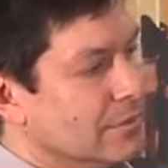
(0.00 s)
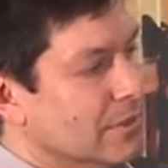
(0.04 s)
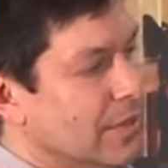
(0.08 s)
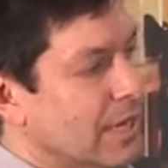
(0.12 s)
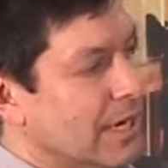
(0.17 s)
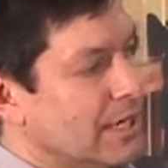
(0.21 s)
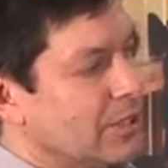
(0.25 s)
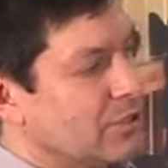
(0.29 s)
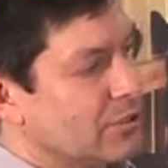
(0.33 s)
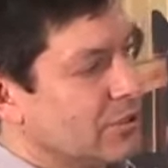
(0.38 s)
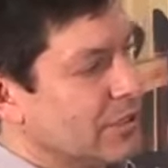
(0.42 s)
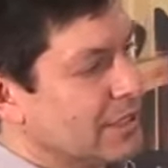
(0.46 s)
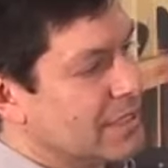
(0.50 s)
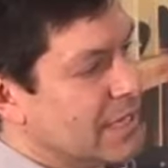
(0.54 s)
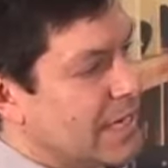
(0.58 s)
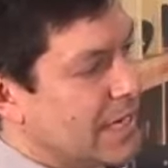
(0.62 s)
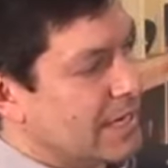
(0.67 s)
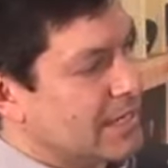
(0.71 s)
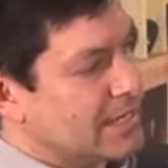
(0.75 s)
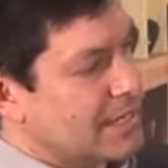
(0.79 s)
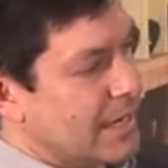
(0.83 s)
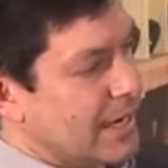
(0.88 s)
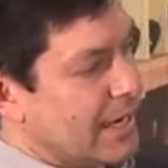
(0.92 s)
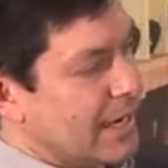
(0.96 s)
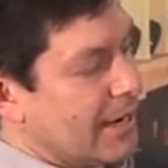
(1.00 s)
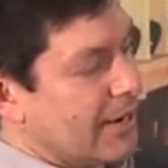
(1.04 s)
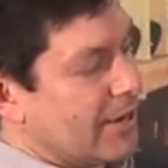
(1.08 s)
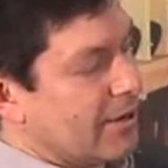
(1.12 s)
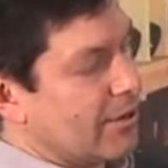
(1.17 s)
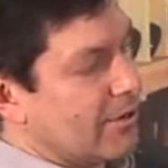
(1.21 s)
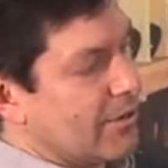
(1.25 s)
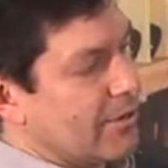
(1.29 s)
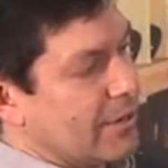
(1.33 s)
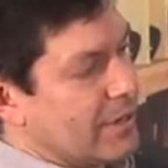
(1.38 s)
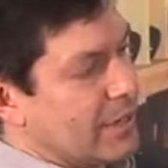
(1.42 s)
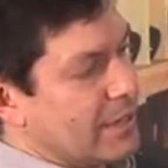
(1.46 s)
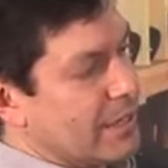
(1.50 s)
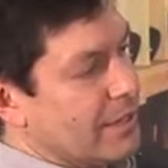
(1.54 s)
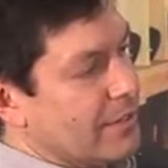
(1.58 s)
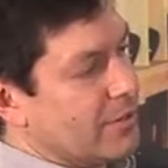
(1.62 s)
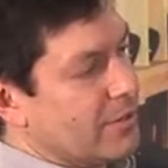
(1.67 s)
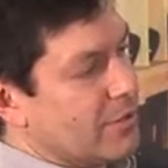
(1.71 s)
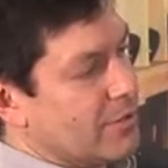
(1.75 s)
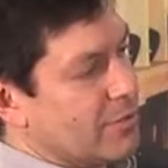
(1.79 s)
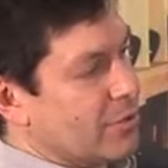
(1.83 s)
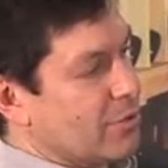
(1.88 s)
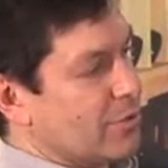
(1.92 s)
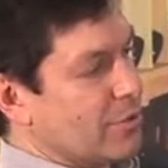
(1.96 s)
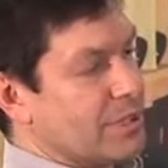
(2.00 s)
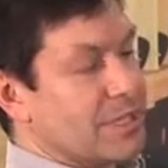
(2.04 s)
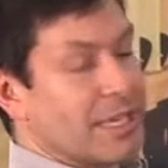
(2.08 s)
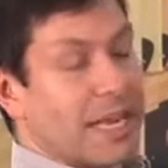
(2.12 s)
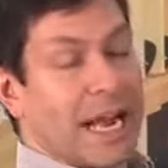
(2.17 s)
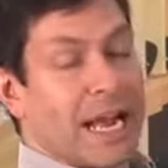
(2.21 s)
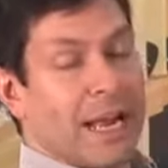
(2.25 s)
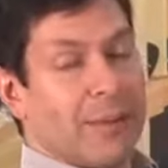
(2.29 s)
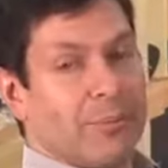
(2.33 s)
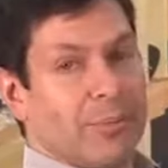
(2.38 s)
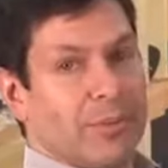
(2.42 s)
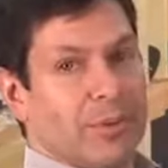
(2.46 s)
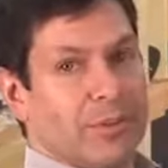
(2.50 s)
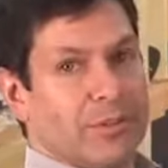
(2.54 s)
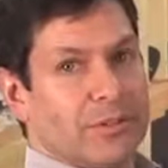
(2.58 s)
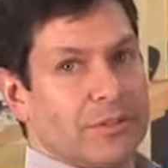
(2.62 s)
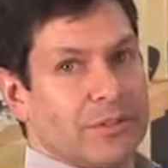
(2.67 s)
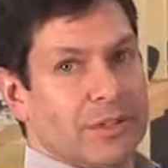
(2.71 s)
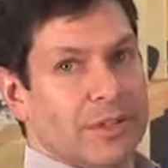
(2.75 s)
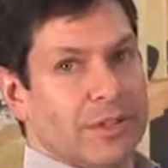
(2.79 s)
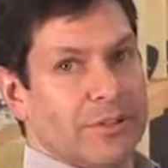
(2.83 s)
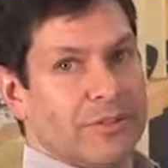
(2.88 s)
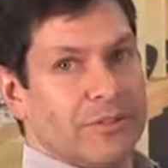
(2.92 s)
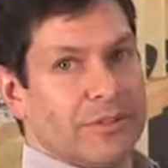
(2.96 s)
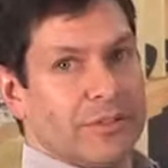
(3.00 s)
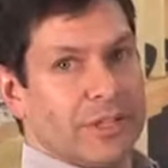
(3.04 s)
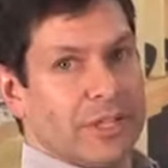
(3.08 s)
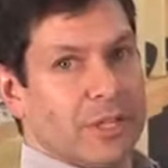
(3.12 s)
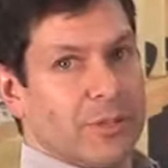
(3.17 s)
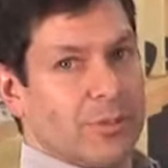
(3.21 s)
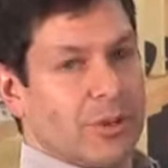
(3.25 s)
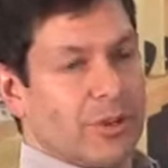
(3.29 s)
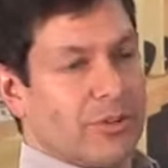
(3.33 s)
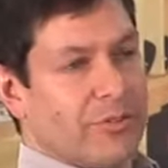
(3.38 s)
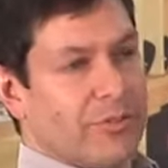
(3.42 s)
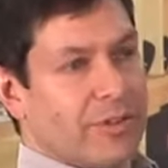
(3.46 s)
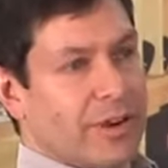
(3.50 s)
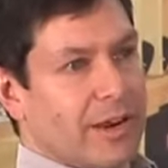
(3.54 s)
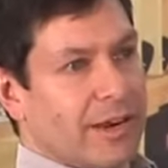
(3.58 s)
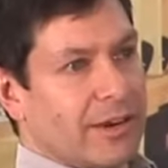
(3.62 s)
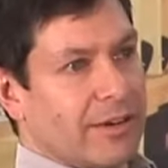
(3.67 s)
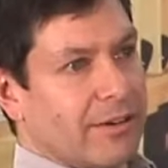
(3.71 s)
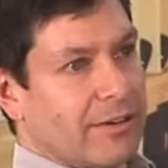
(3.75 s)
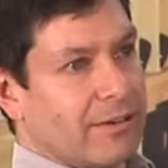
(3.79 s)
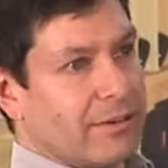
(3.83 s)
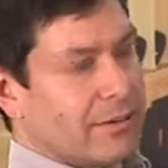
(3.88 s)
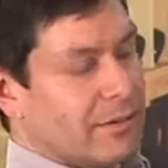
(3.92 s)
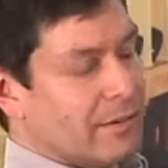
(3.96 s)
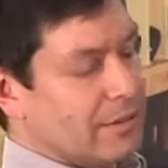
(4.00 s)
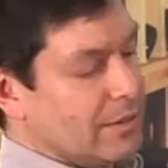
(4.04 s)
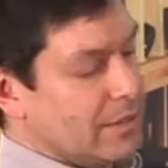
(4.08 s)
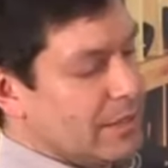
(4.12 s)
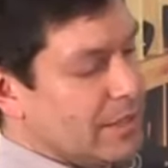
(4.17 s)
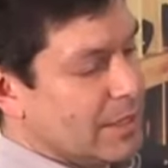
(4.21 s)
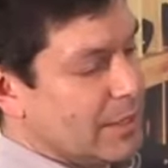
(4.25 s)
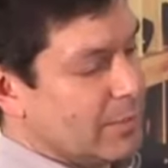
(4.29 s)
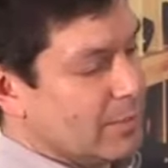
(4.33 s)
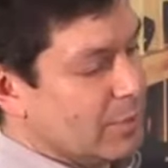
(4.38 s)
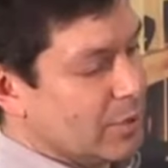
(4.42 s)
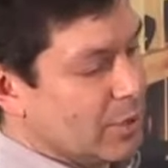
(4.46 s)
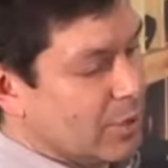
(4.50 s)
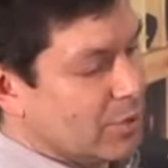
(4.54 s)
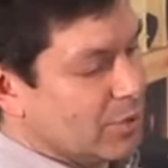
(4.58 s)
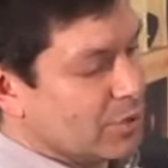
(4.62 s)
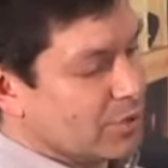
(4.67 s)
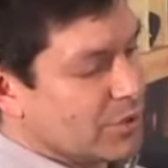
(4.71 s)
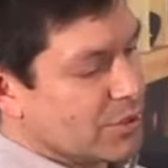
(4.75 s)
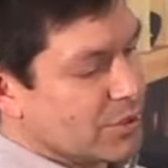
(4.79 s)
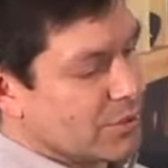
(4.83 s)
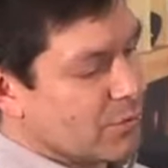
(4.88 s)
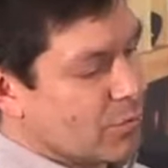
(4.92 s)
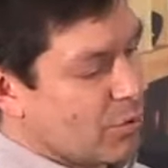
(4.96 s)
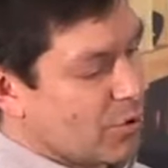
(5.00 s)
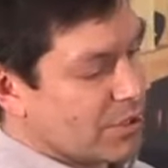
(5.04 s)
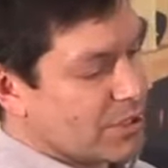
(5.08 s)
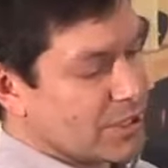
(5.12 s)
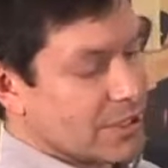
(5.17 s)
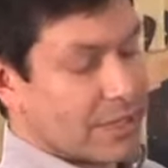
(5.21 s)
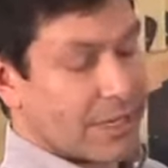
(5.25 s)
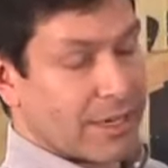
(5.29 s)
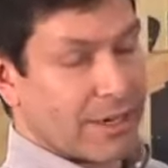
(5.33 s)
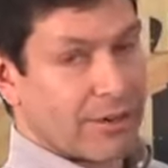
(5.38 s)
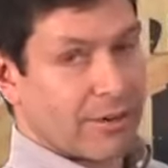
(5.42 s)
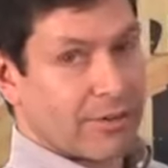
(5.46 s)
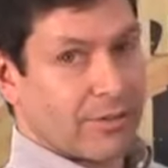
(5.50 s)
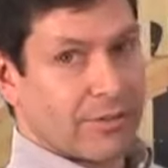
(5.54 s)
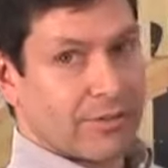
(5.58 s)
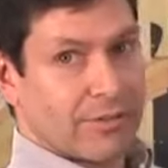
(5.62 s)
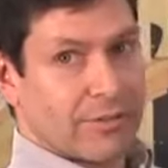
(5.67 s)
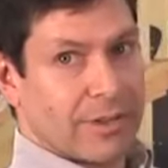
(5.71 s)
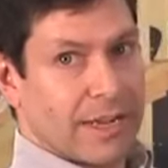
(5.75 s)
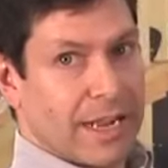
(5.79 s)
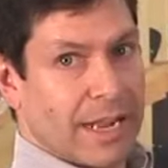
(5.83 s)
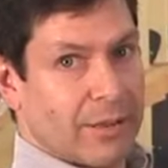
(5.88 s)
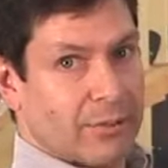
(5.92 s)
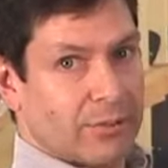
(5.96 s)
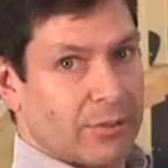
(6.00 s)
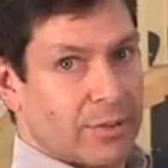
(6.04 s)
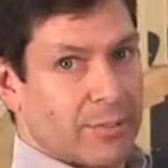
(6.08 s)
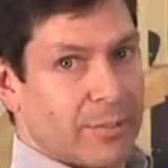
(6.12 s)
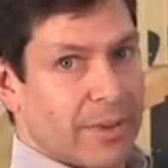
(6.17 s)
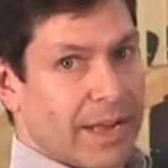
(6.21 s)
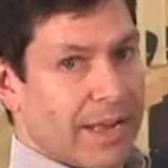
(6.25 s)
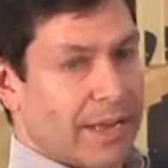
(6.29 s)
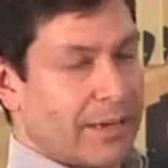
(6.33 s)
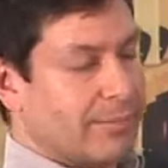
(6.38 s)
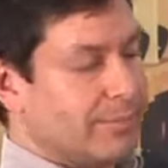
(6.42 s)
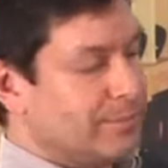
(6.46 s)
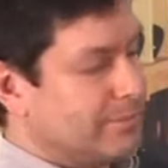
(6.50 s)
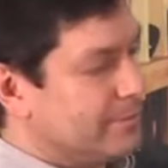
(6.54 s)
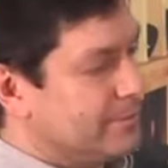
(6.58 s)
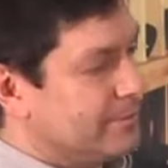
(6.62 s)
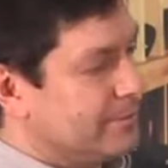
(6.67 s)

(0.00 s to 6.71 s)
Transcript: actually takes air in through the top of the humidifier, then blows the moist air out the bottom.